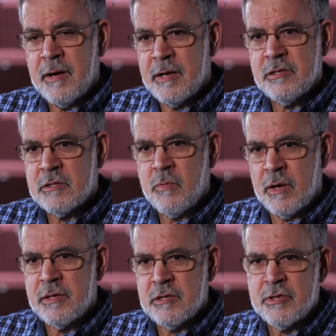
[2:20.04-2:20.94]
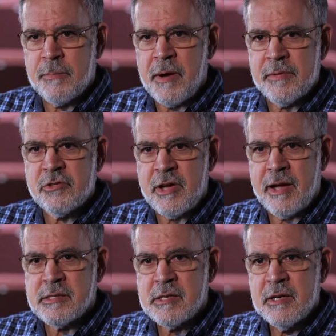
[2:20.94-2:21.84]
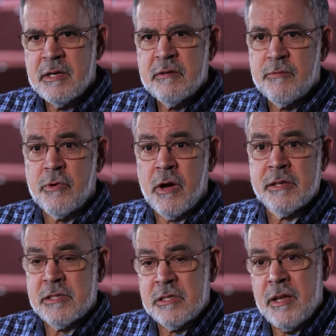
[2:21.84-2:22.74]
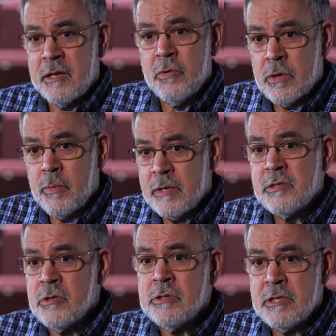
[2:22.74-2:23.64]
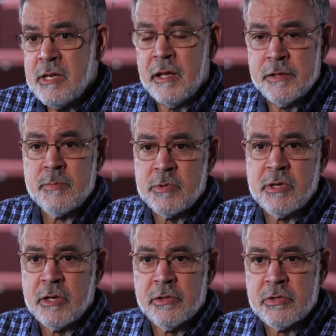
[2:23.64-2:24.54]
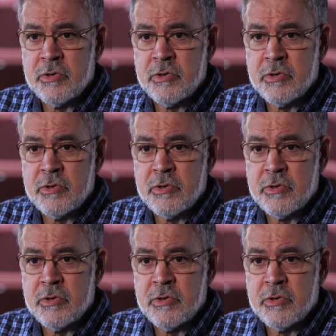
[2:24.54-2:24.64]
I just wanted to jump on the chance for us at Northwestern to tell this particular